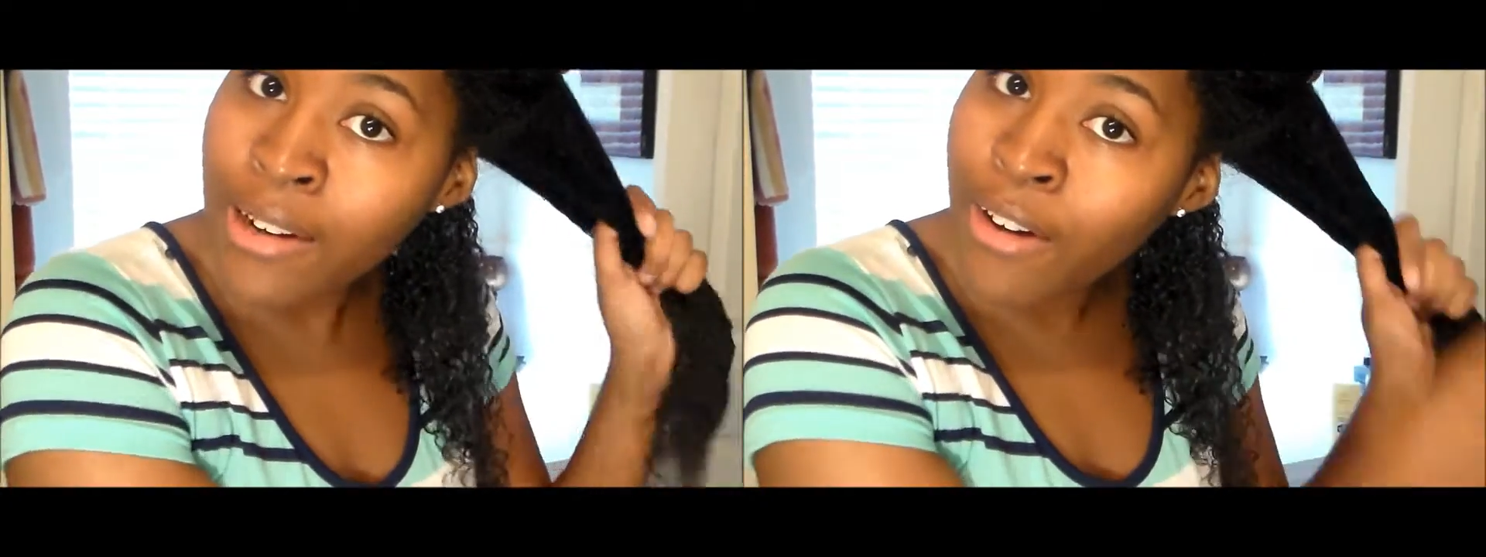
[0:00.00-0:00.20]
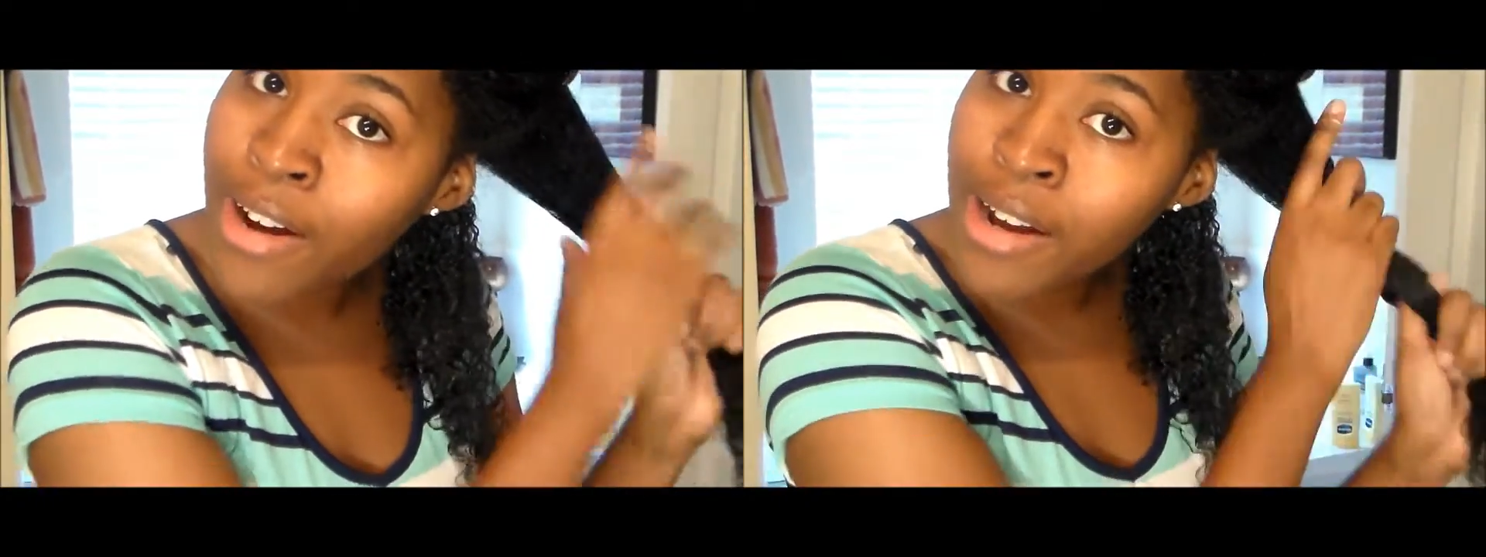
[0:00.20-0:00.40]

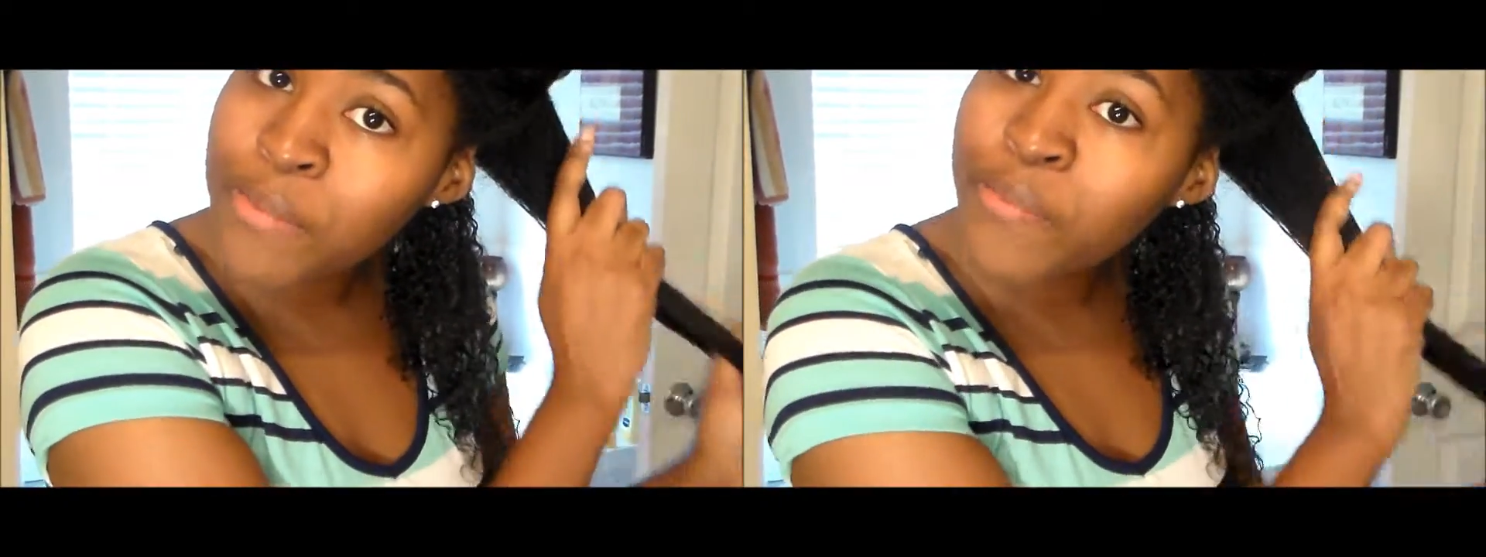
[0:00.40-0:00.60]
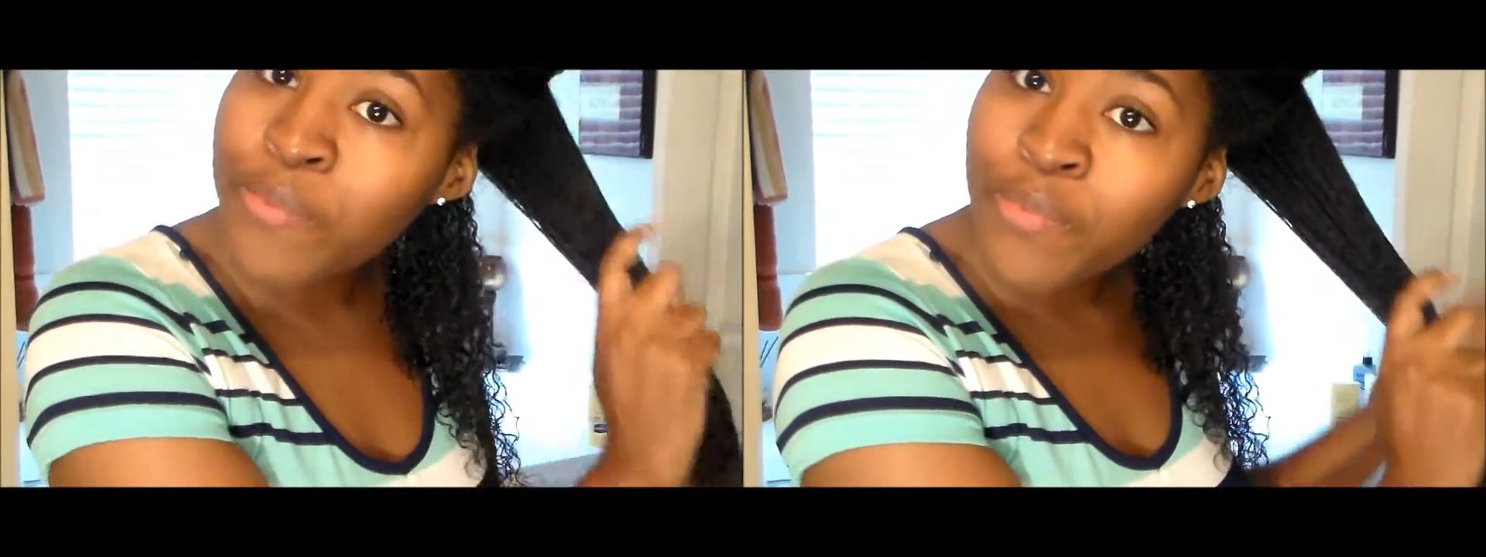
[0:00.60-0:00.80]
All right,
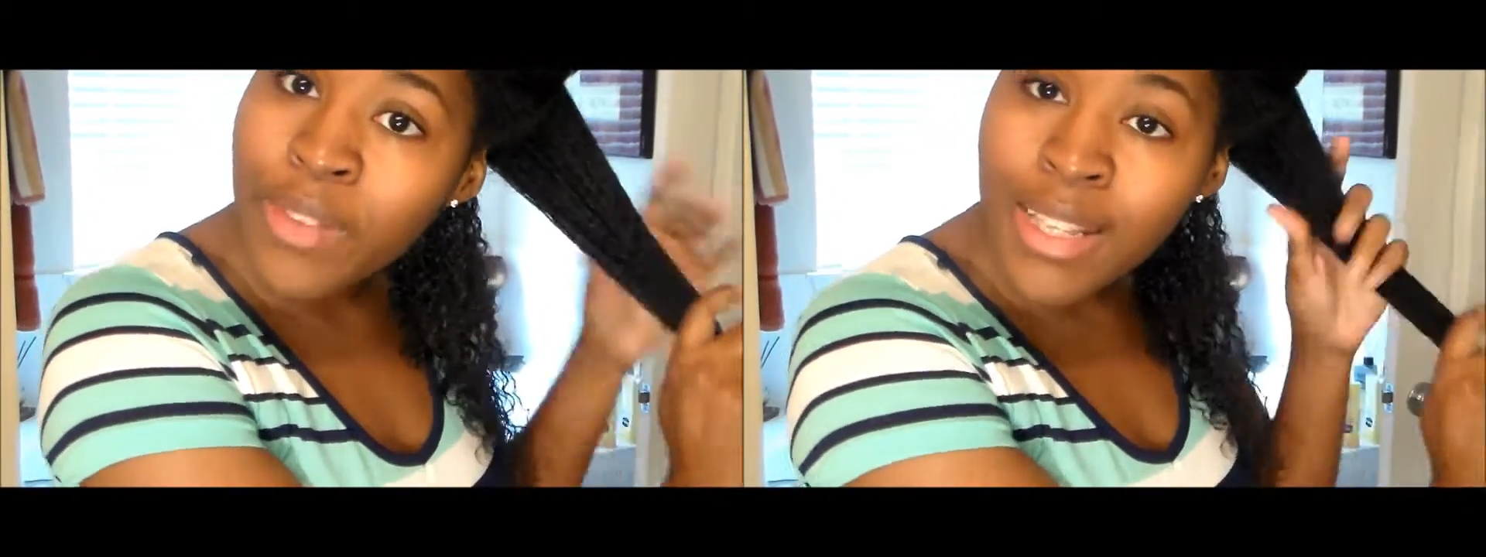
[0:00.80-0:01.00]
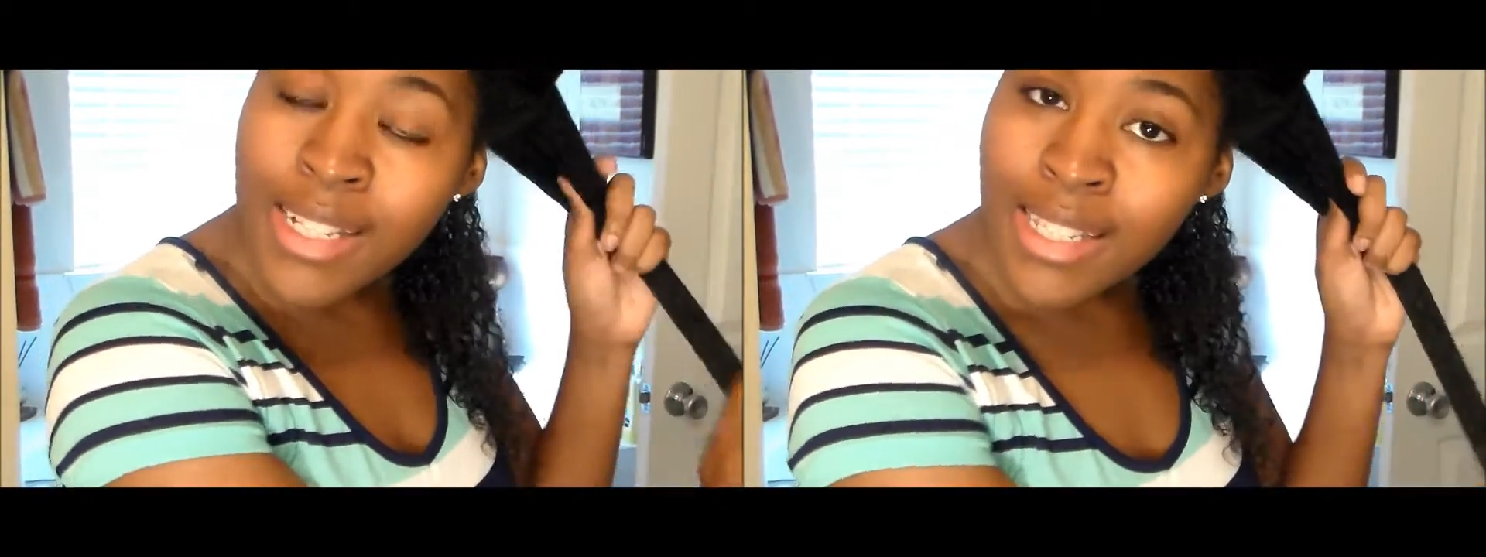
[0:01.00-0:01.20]

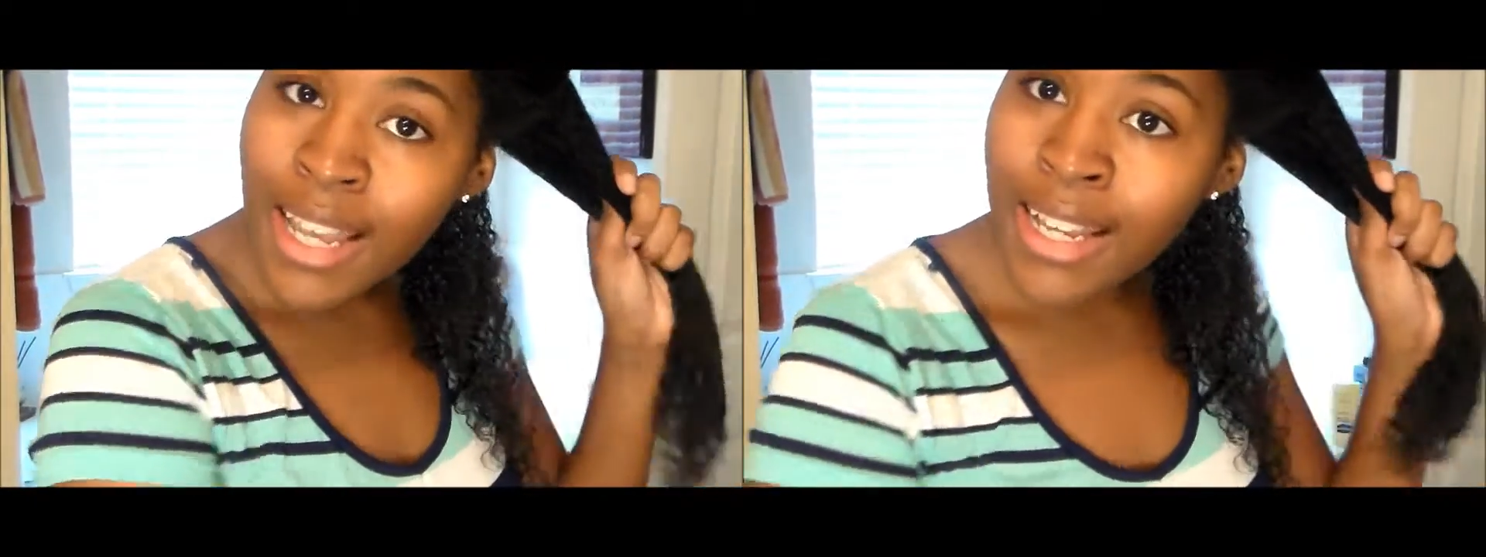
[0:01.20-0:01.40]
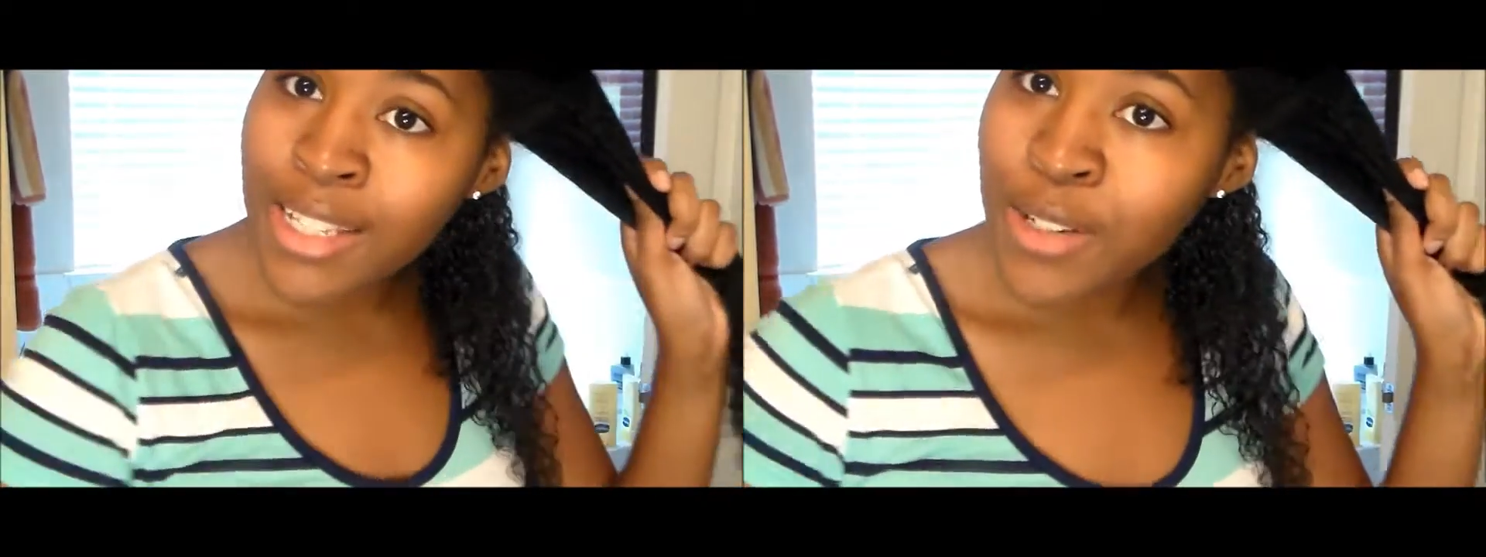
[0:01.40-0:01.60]

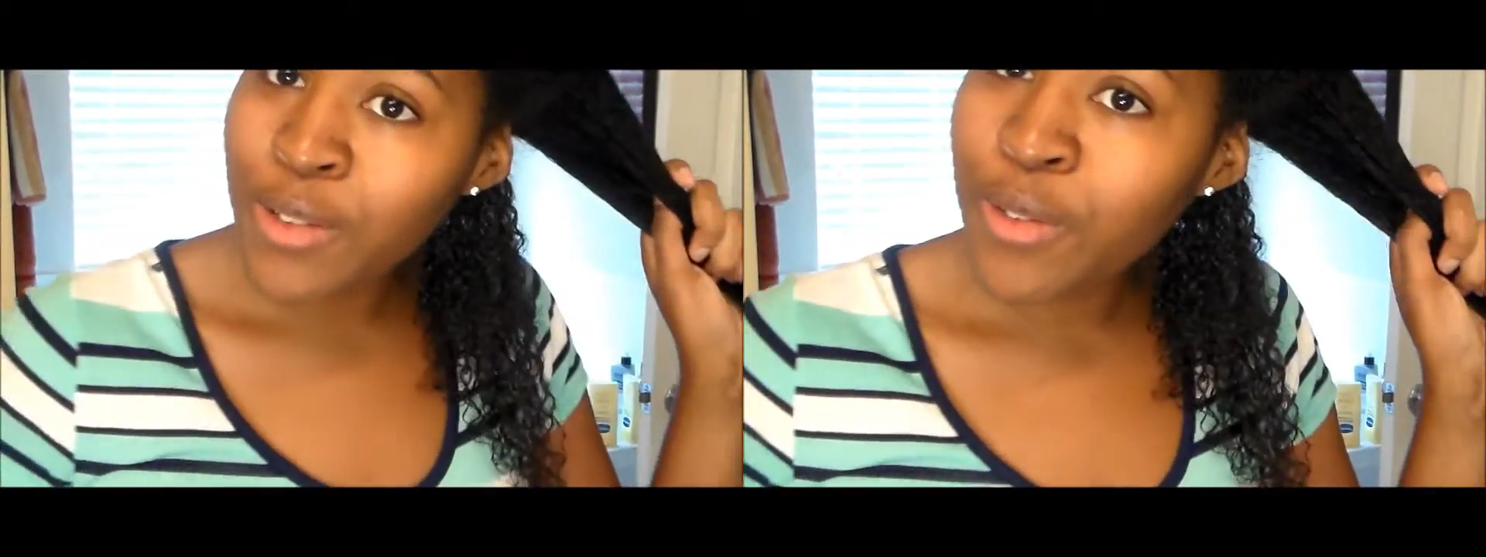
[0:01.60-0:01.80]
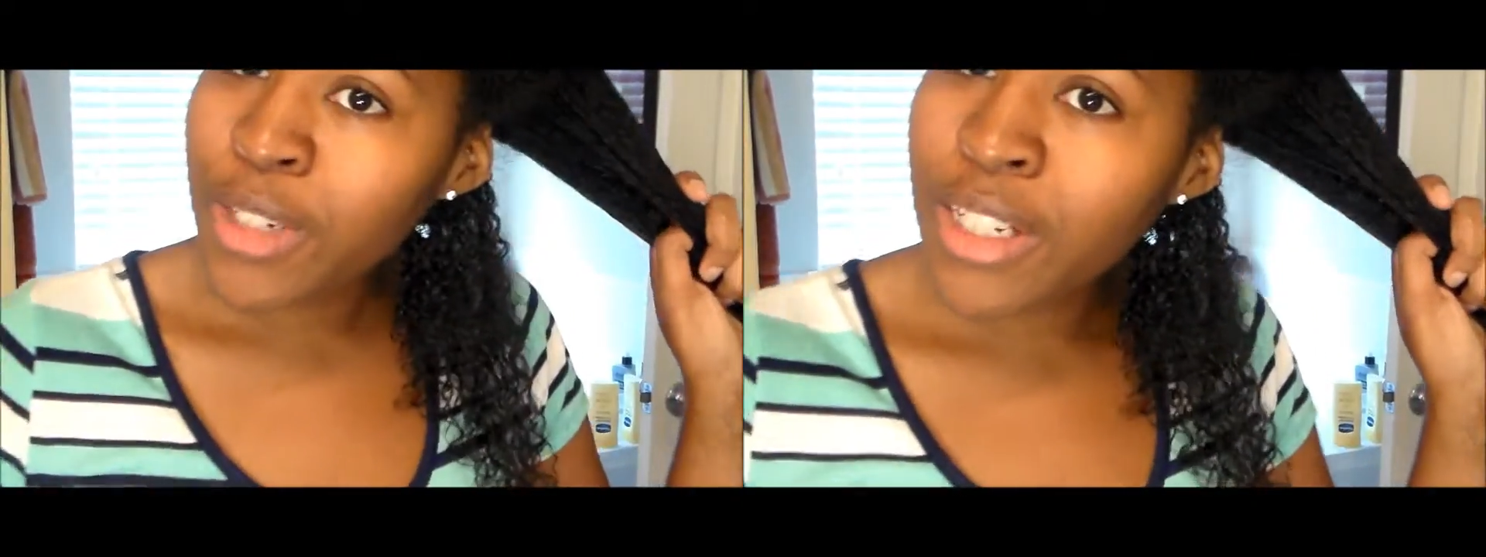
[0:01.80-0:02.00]
stay
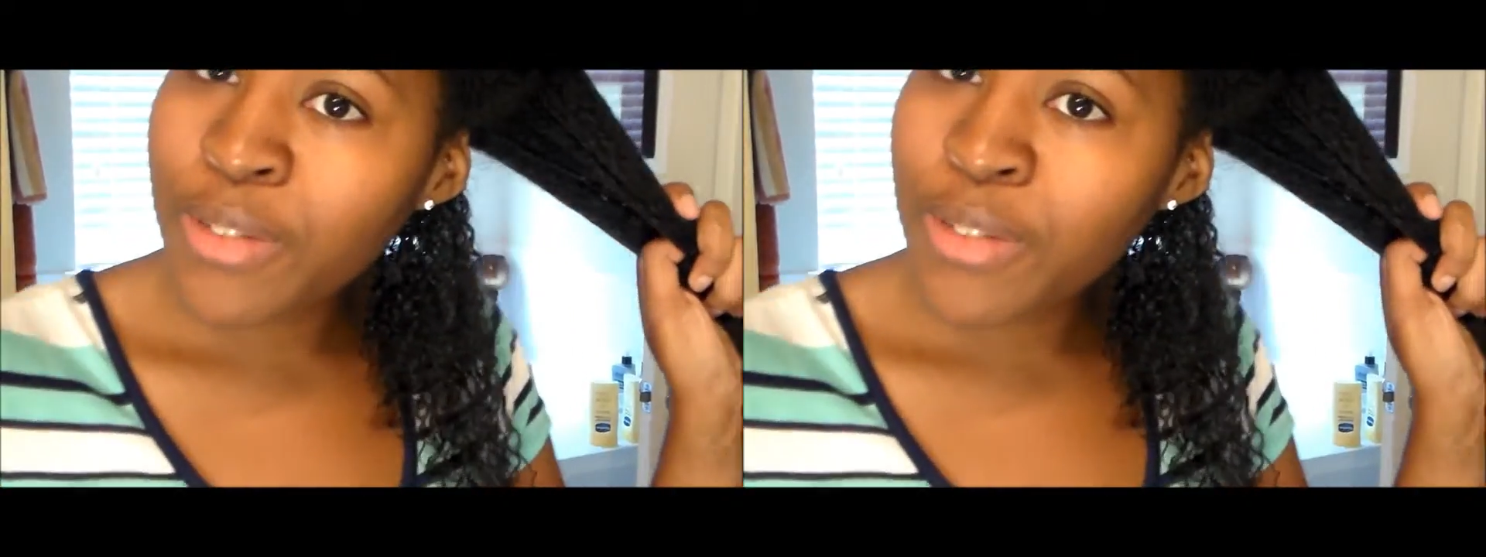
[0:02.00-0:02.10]
tuned.